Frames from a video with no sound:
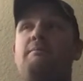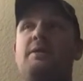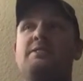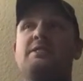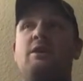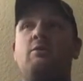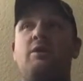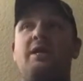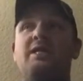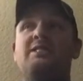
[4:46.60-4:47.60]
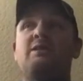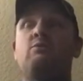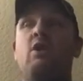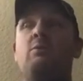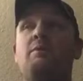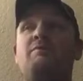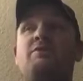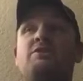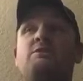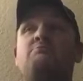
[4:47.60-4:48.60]
But uh, we're going to see Roman
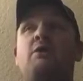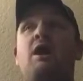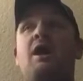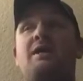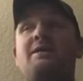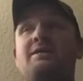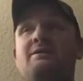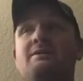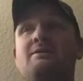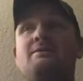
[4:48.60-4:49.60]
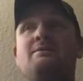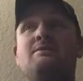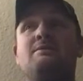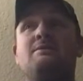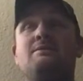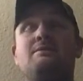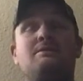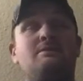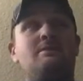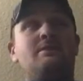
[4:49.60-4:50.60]
versus Brock
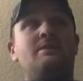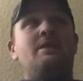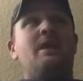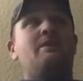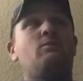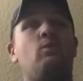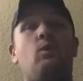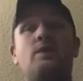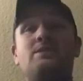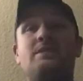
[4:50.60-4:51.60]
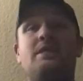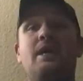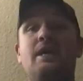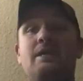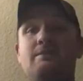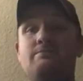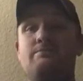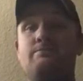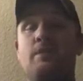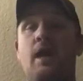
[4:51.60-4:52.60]
yet once again
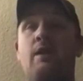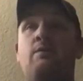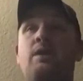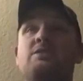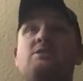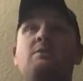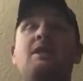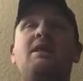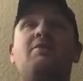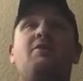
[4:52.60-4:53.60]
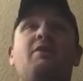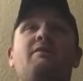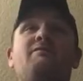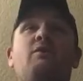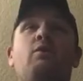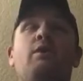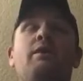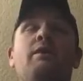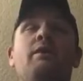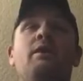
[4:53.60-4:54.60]
at WrestleMania
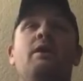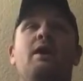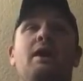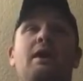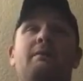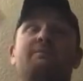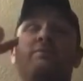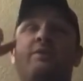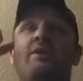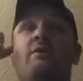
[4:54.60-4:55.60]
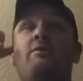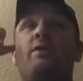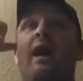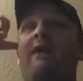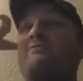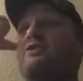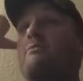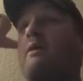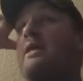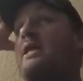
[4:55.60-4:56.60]
34. Um, you know, after
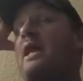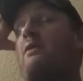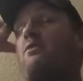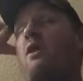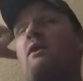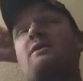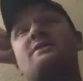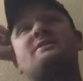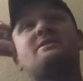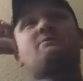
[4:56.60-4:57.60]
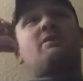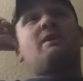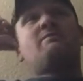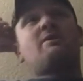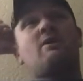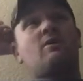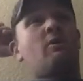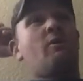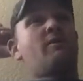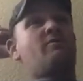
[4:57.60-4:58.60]
Monday Night Rollins with him
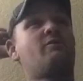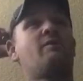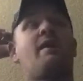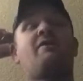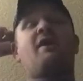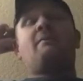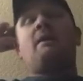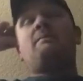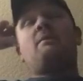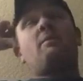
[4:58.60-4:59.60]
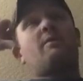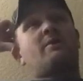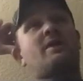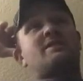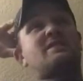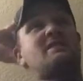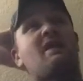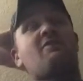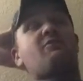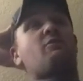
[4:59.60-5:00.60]
going through, I thought maybe we were going to see
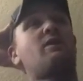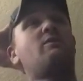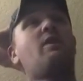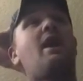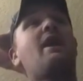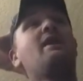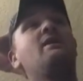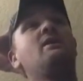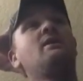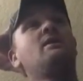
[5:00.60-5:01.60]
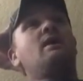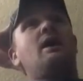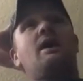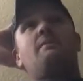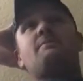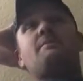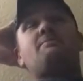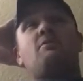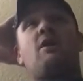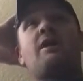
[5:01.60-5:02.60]
that three way. Um,
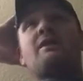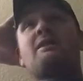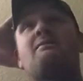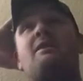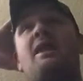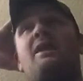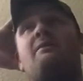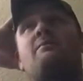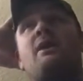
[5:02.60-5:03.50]
but Braun eliminated him.